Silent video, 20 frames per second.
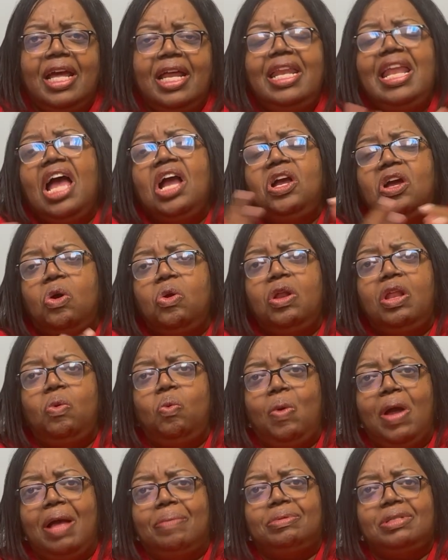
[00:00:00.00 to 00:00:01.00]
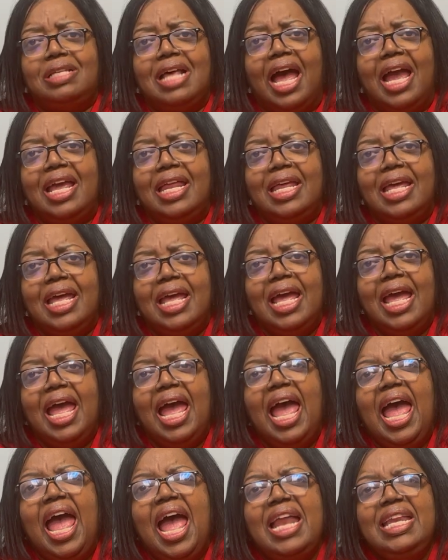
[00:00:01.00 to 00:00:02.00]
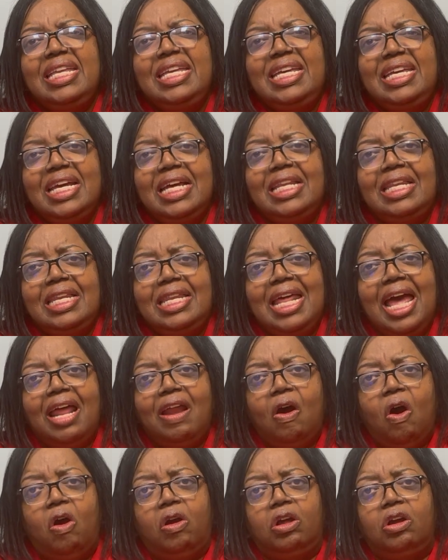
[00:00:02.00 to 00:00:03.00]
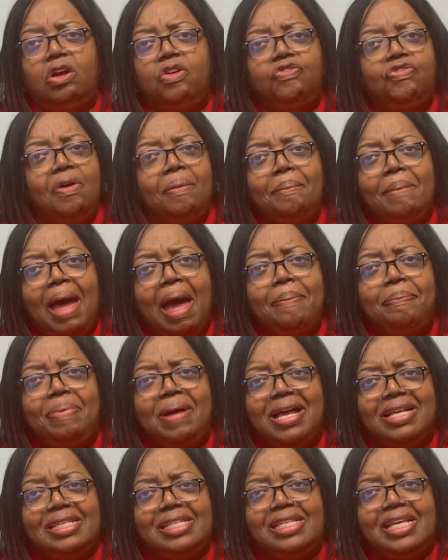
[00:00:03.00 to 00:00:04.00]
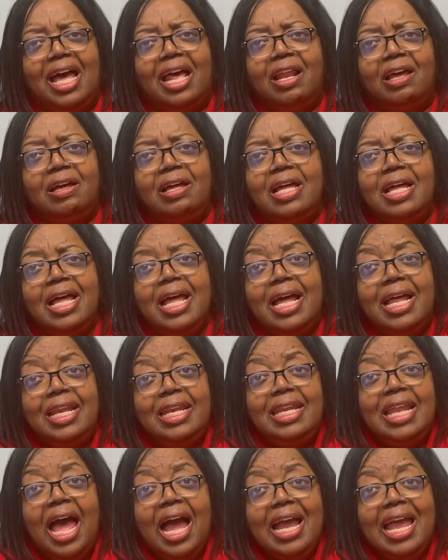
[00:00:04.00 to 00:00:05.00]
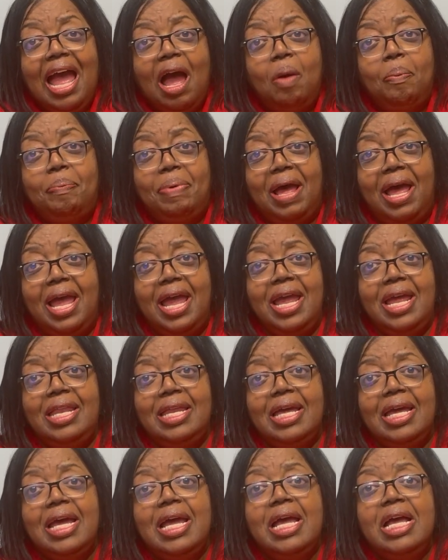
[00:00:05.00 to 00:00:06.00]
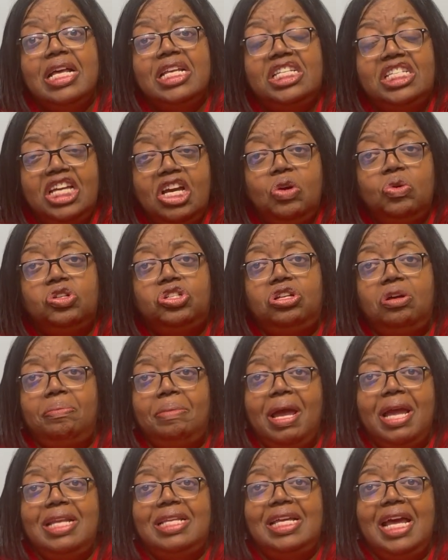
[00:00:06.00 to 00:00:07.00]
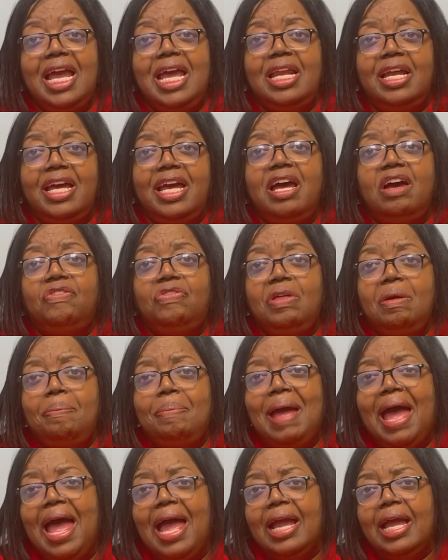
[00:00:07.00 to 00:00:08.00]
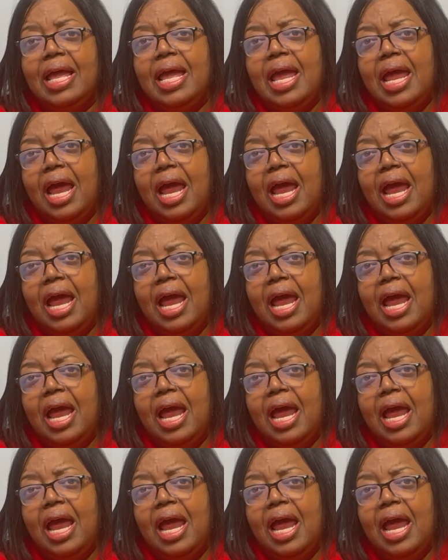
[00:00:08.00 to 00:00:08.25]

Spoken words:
Now go to the website and get that article from my bestseller, Knockout Pain, Secrets to Maintain a Healthy Back.